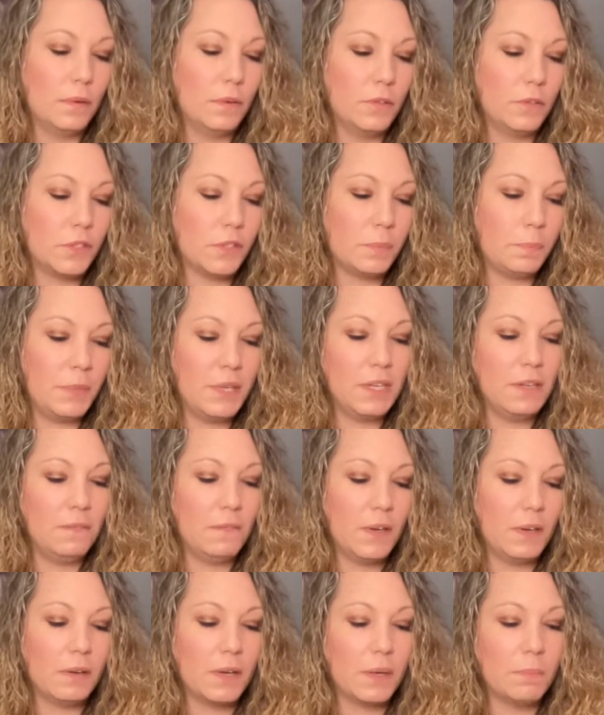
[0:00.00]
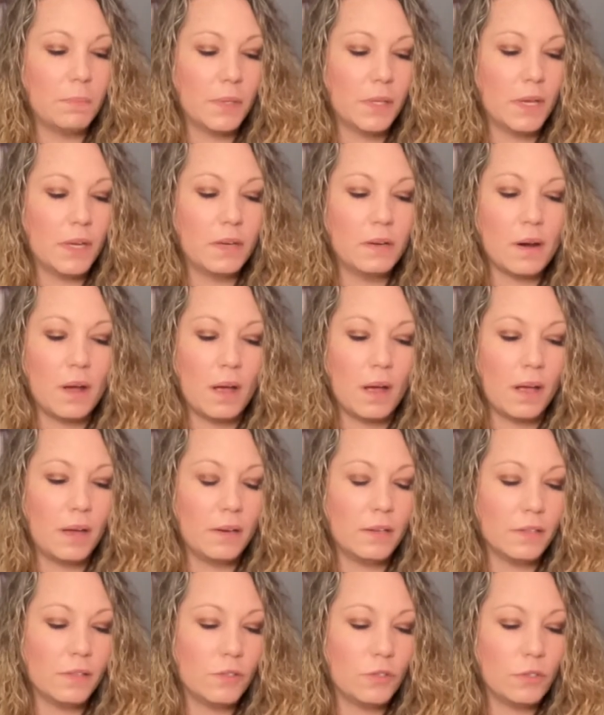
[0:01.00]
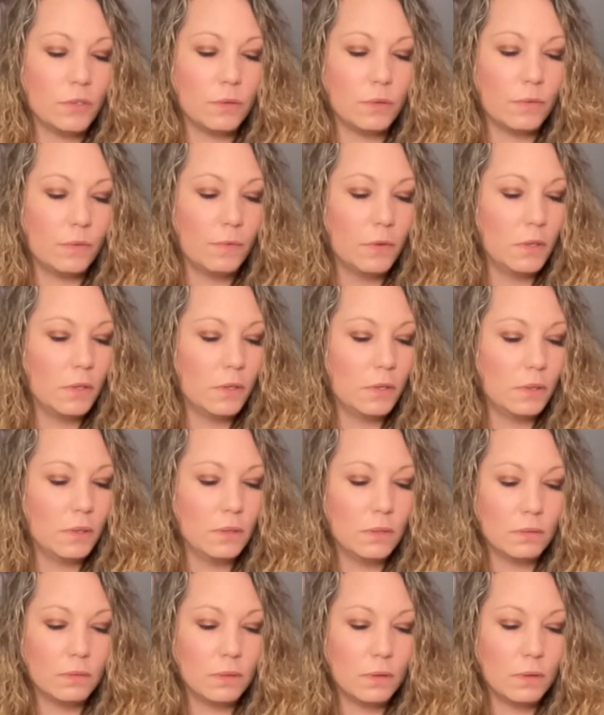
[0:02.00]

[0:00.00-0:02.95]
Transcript: just being very blunt, honest, truthful,